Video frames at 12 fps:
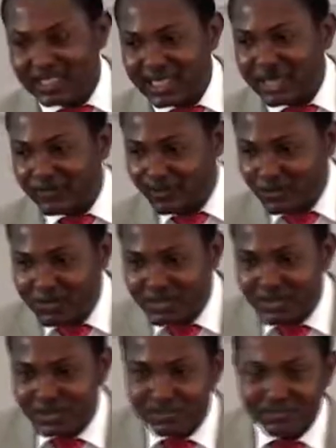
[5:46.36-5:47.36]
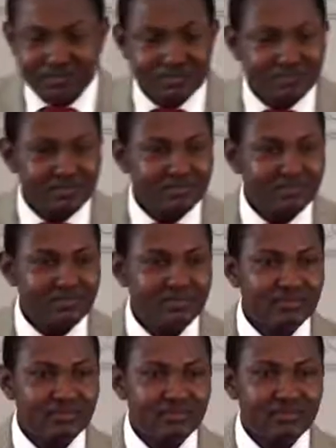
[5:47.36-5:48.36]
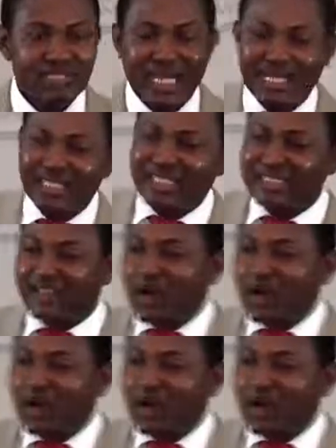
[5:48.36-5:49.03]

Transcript: take are fruits. Now, it's